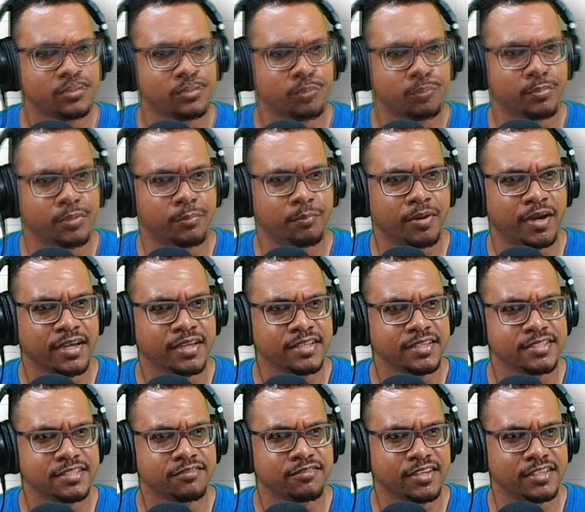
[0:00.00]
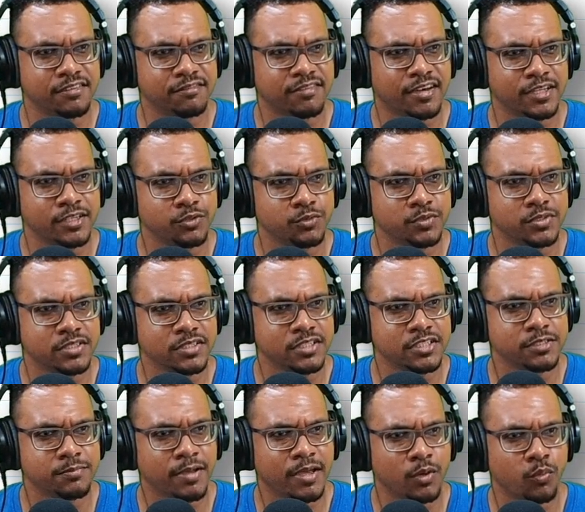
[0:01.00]
Open brackets, if I divide
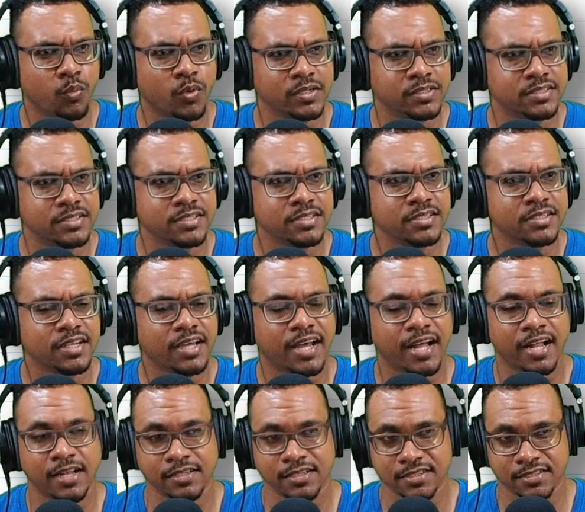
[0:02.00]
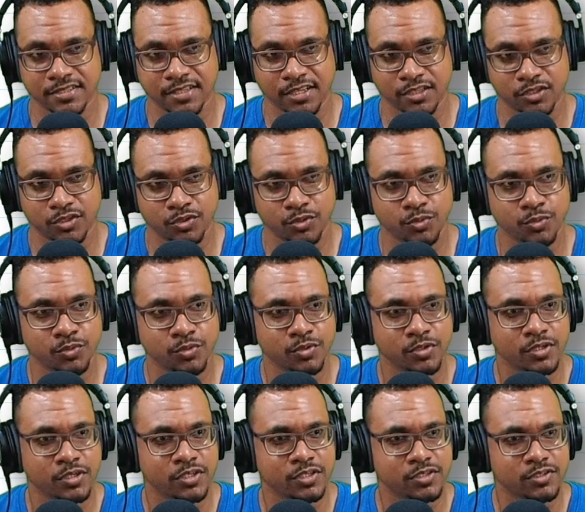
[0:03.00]
2/3 by 1/3, I'll just get 2.
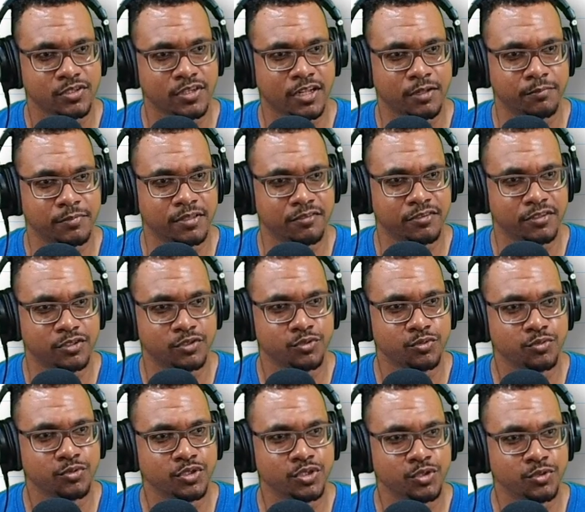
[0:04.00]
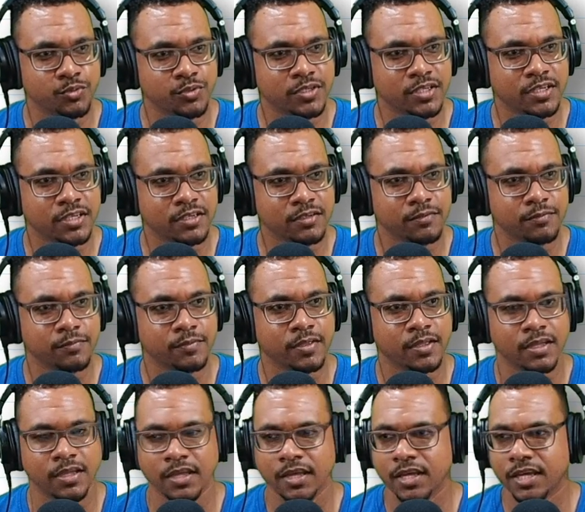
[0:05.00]
So that'll give it 2u here.
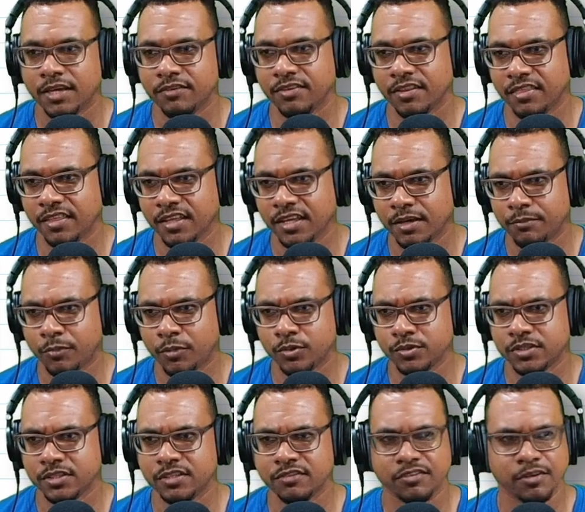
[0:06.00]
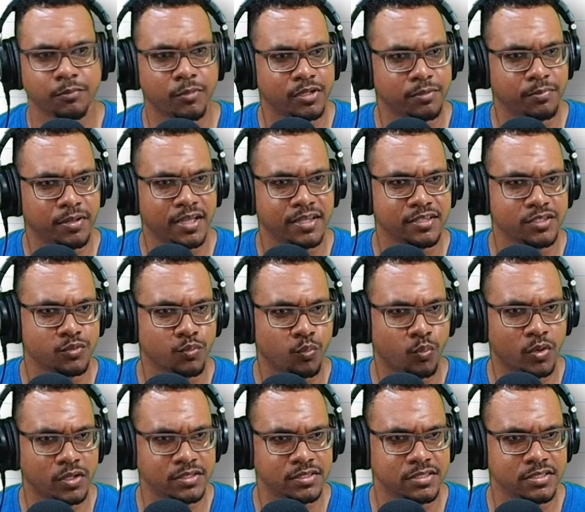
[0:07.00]
If you think about it, if you multiply this
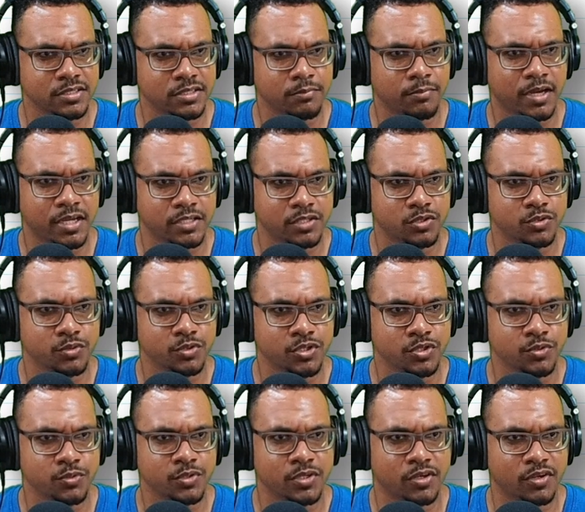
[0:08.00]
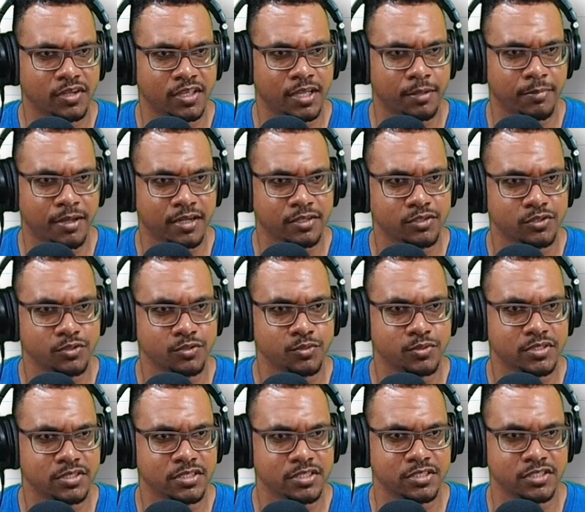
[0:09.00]
1/3 by 2u, you're going to get back
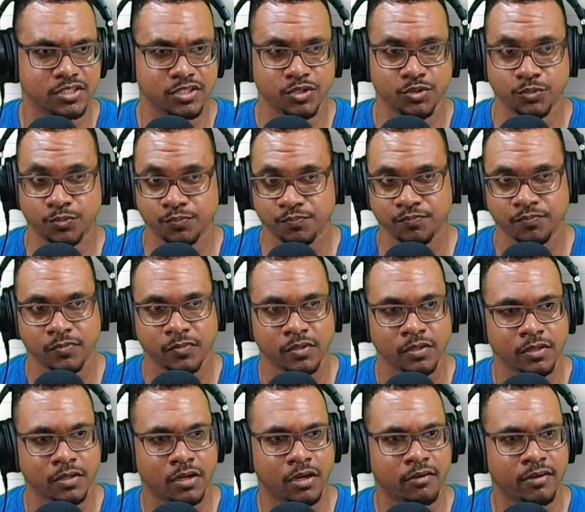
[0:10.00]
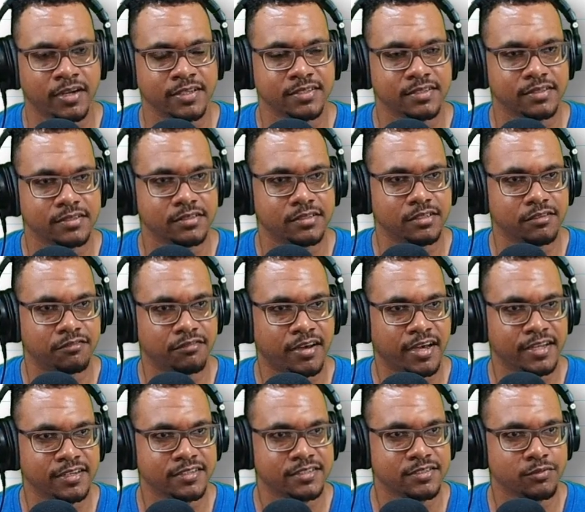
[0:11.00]
2/3 u. All right,
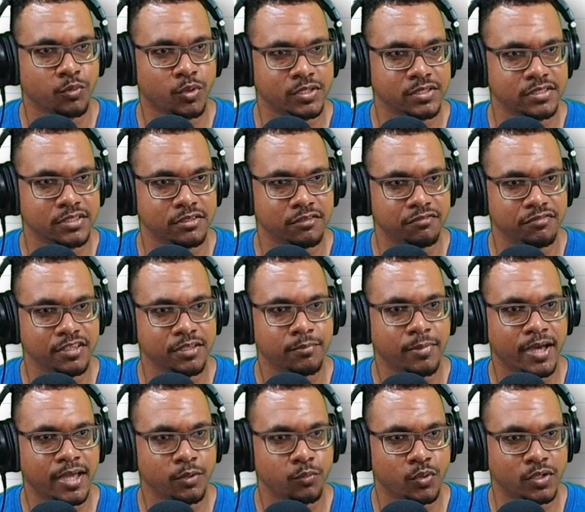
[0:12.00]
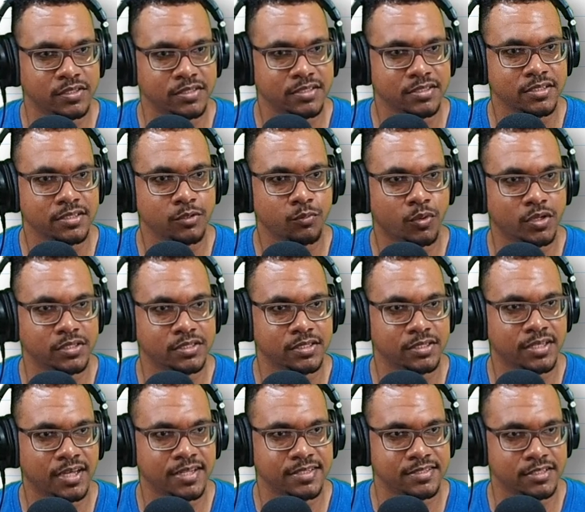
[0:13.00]
divide this 1/3 v by 1/3. The
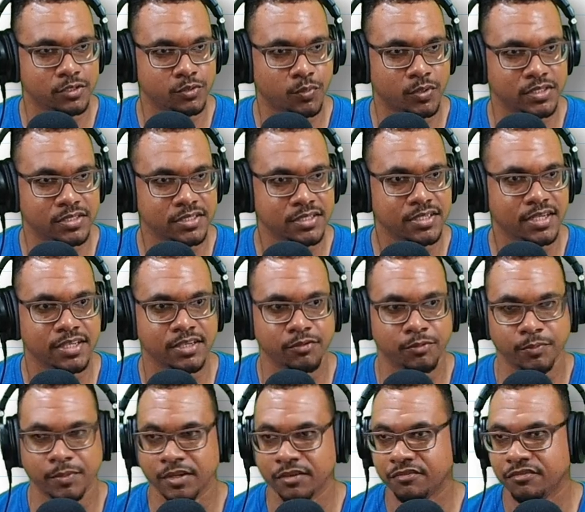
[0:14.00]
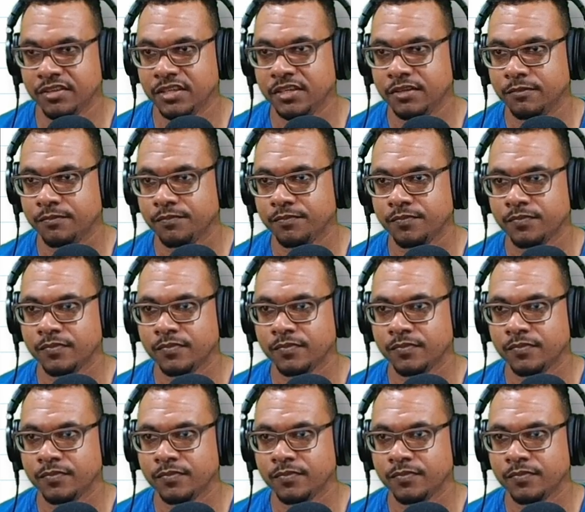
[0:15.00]
1/3 cancels 1/3 and you remain with v.